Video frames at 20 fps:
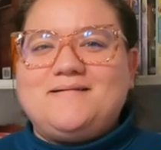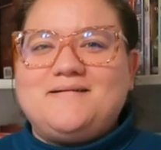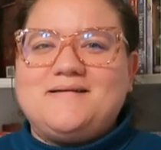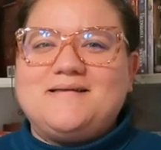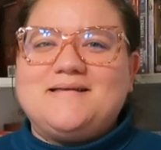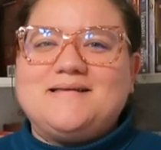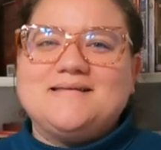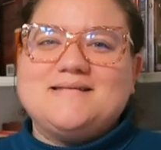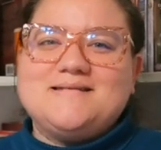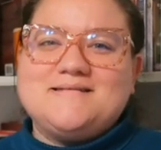
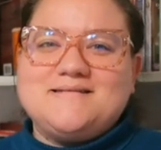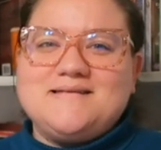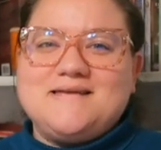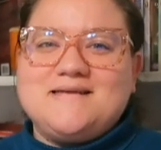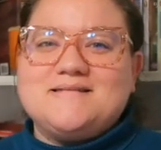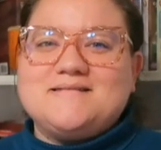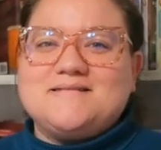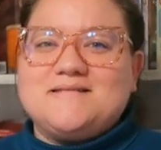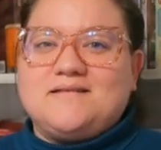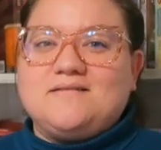Oh, see,
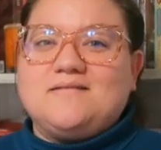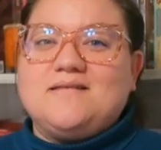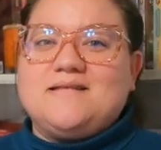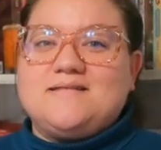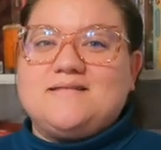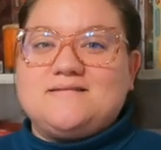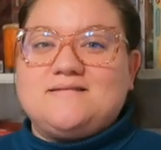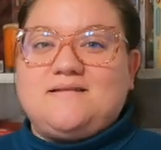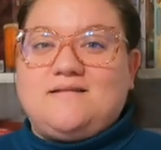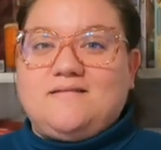it's a
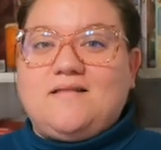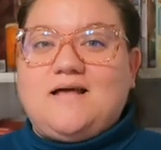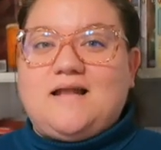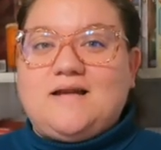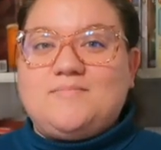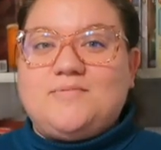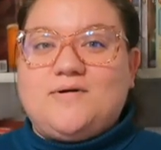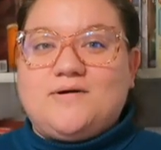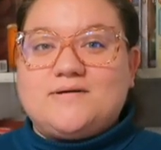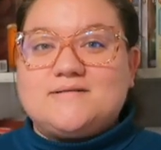lot
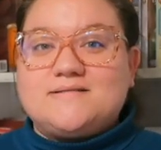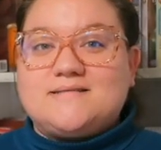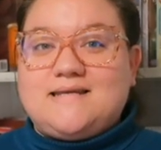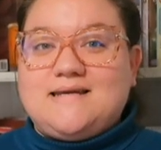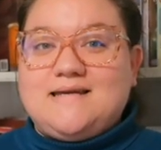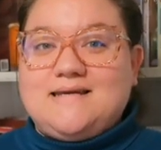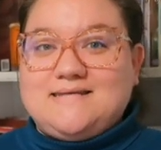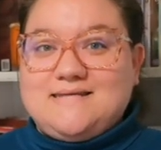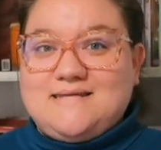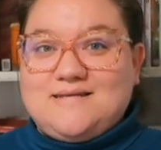of books that
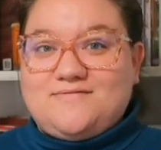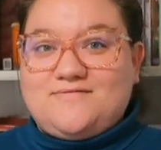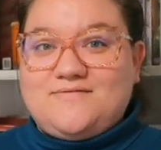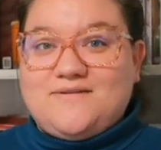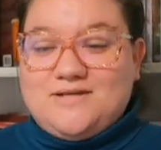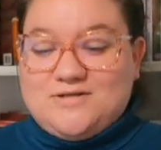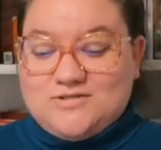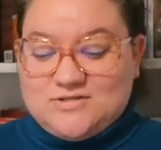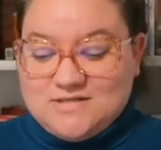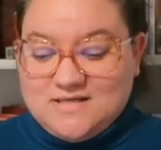I need to
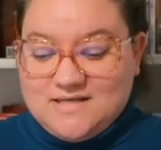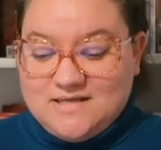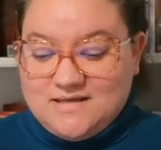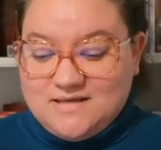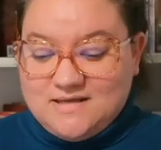finish.